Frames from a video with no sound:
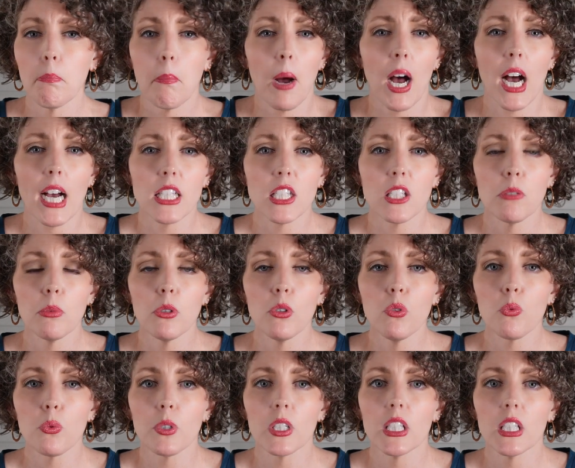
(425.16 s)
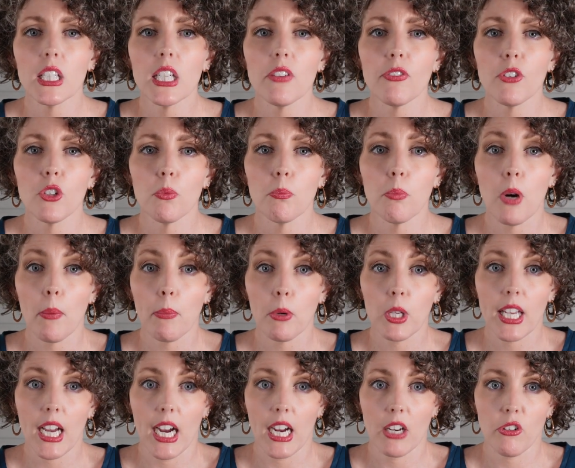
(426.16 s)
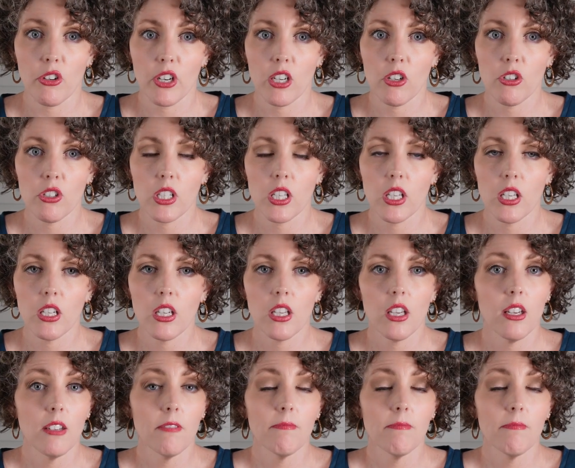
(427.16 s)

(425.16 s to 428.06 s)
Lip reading: possible, really, if you properly hydrate your skin,